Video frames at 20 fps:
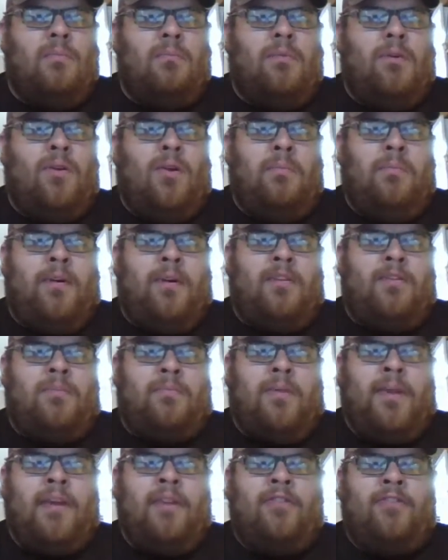pull up my other
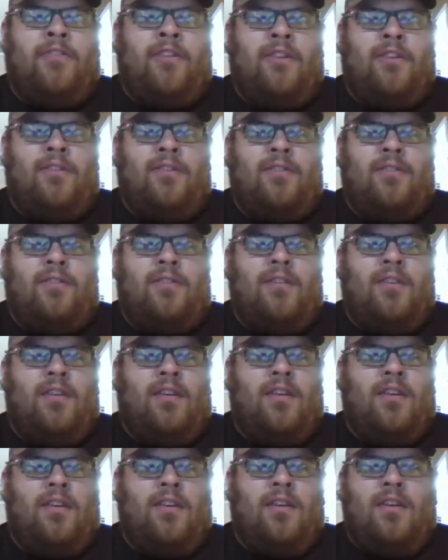page here
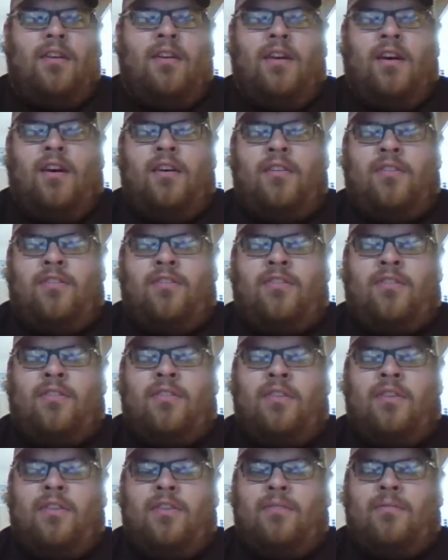on the
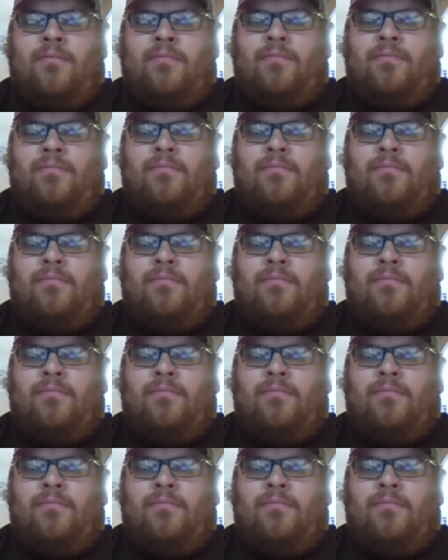screen.